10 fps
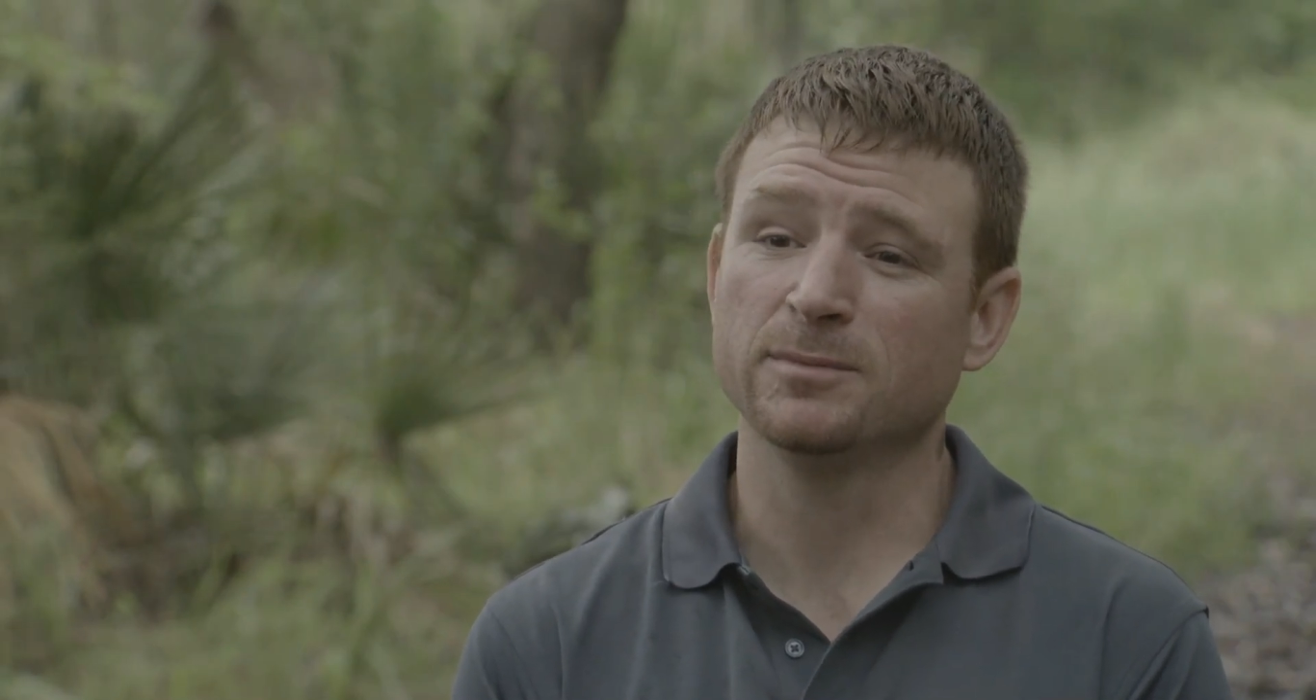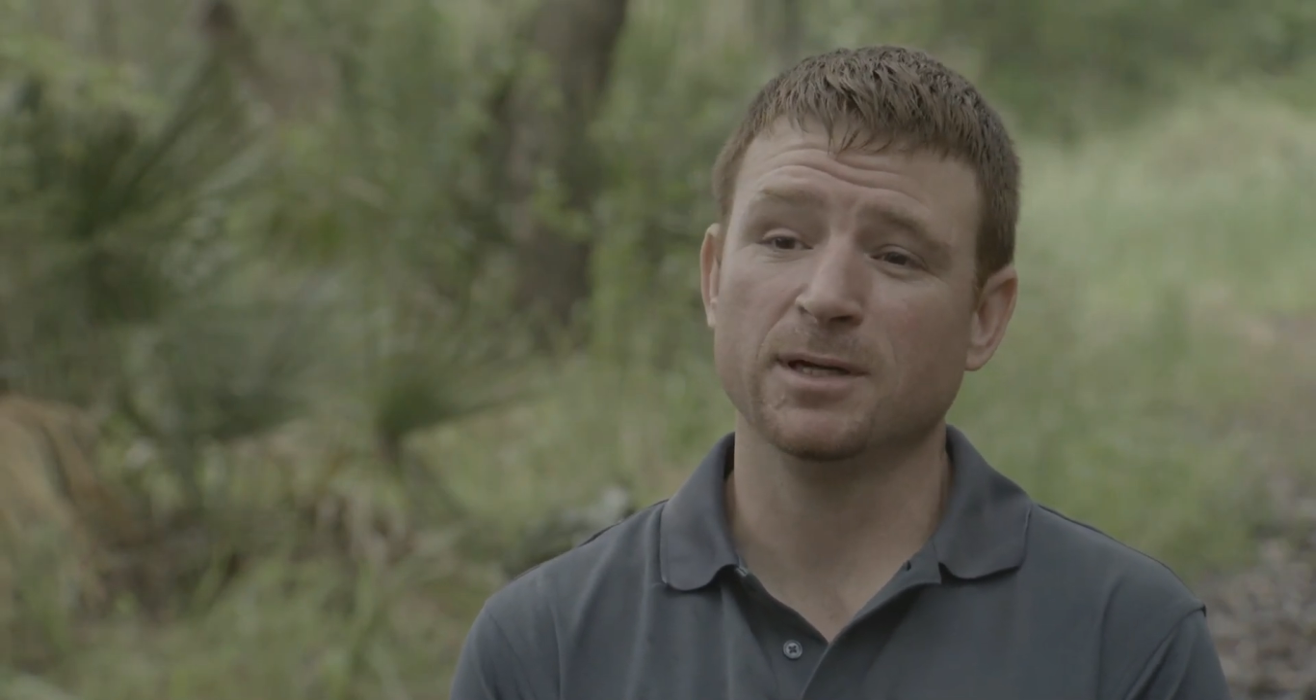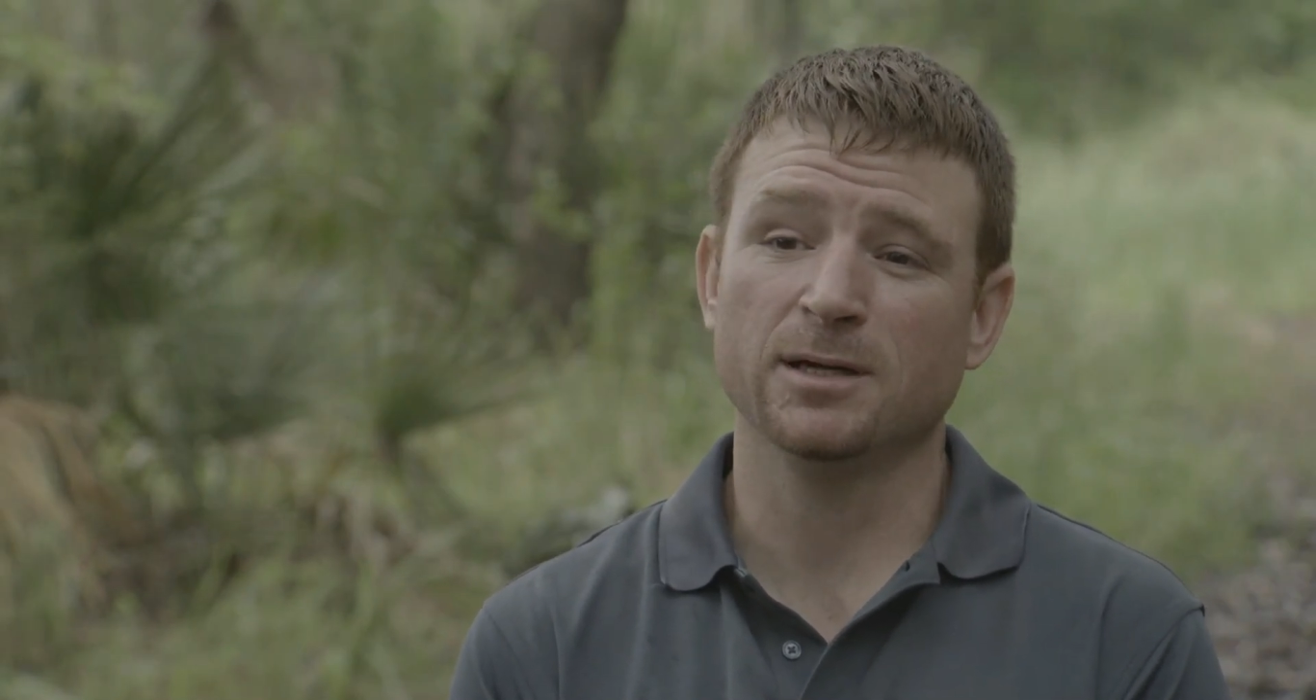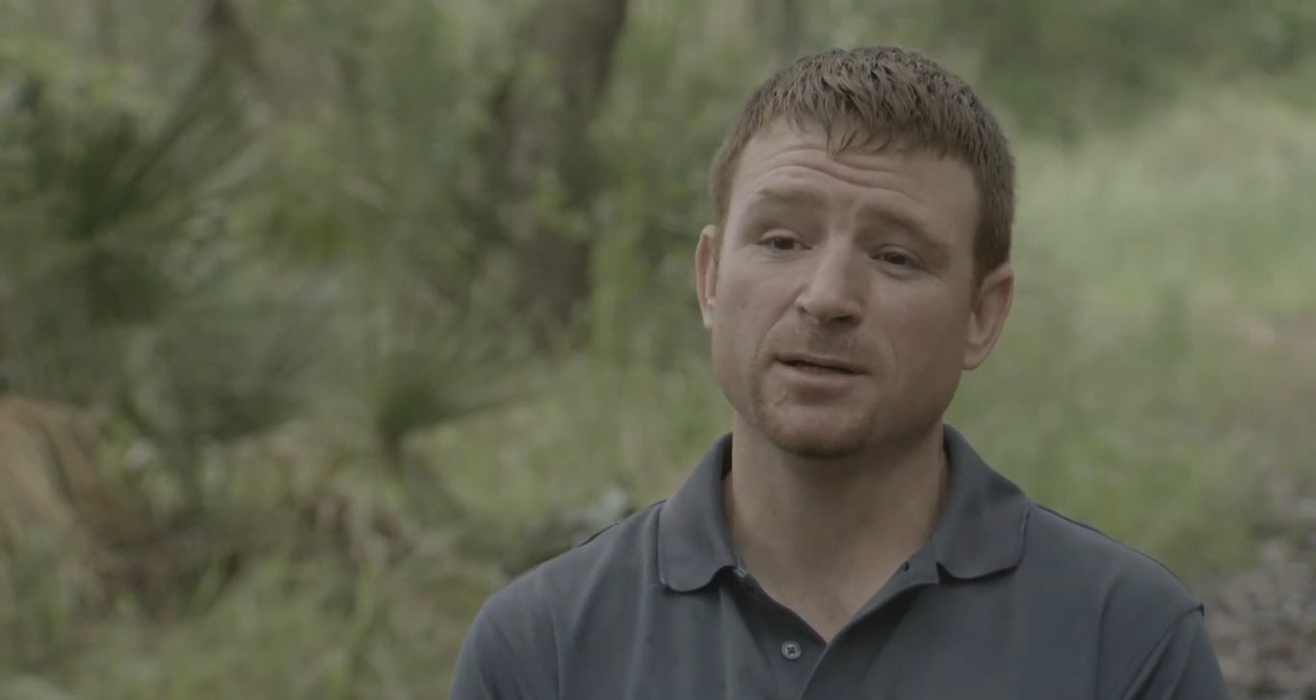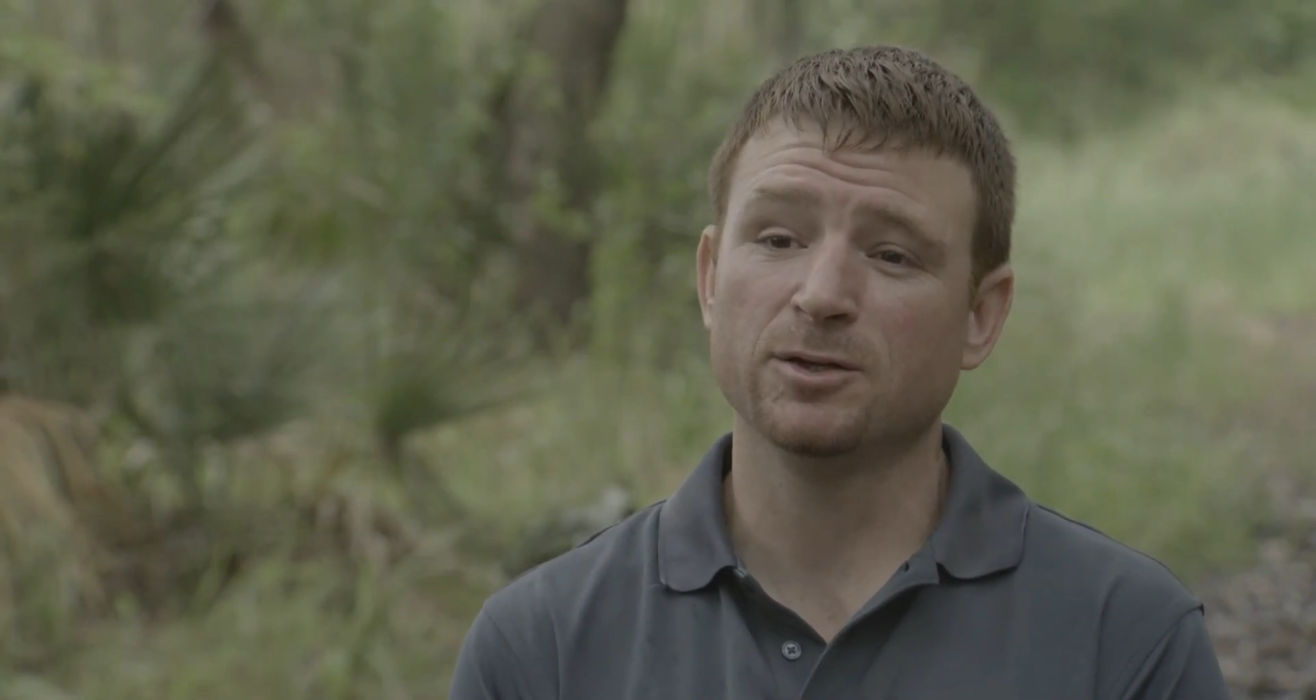
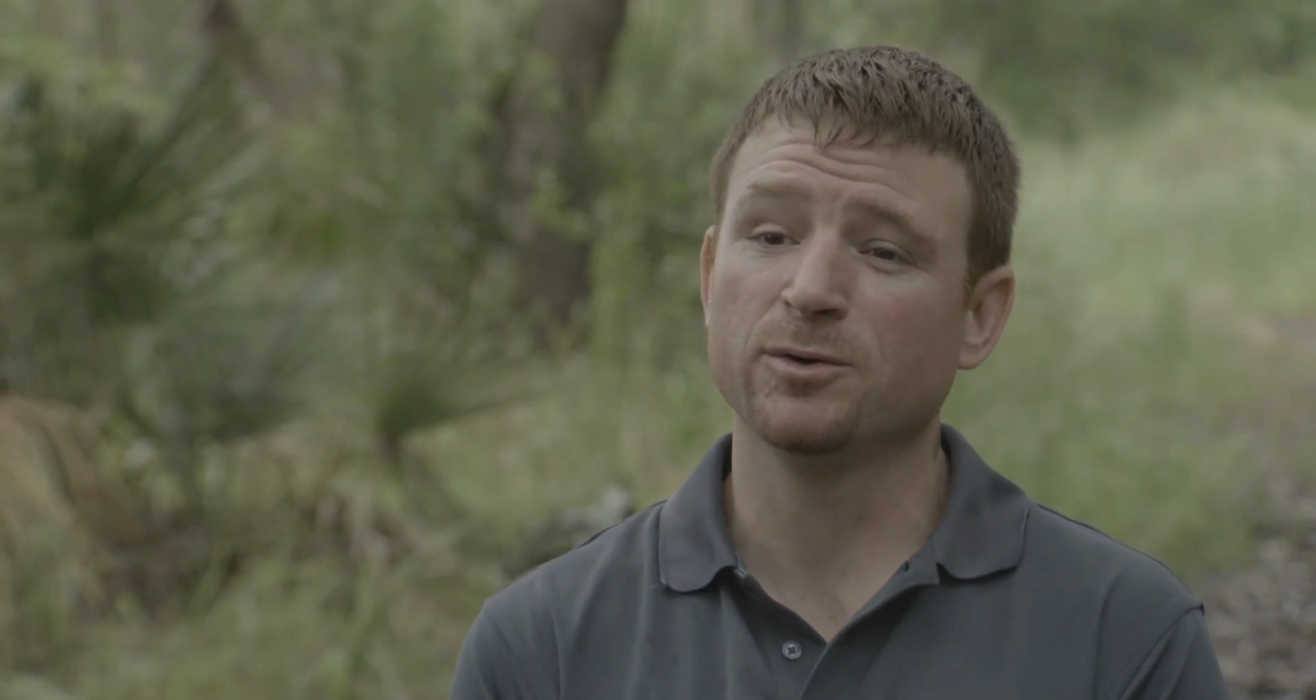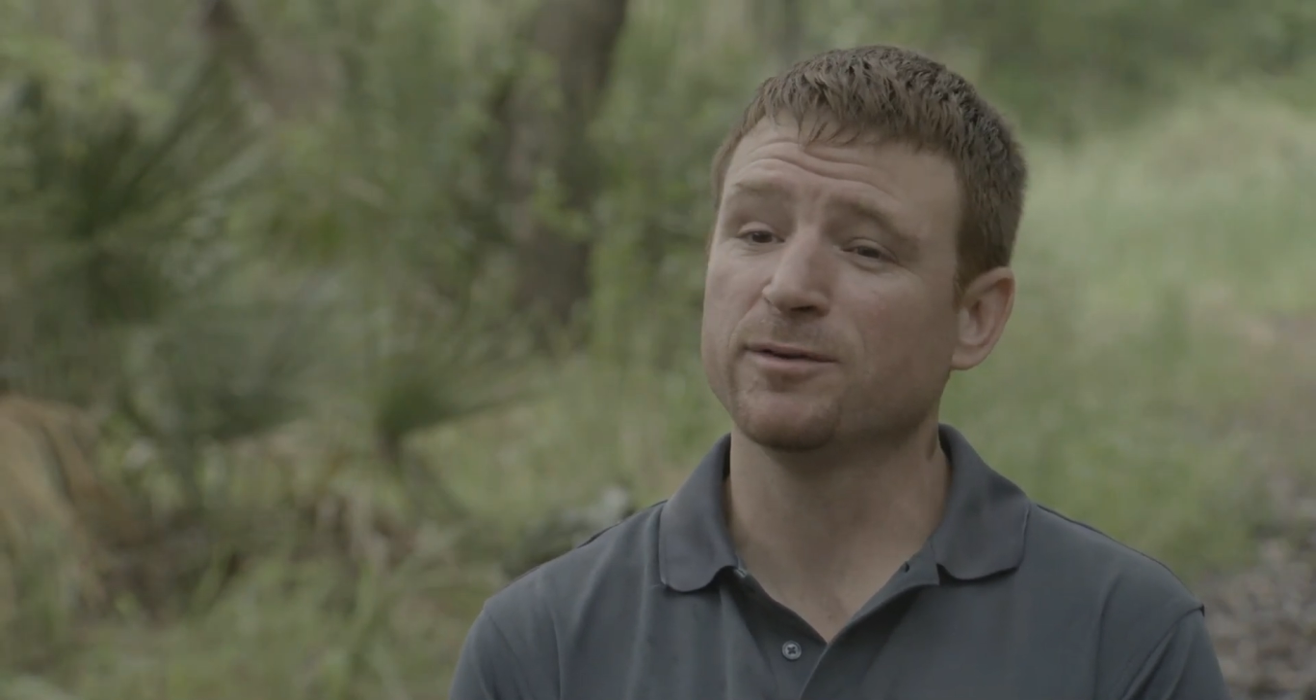new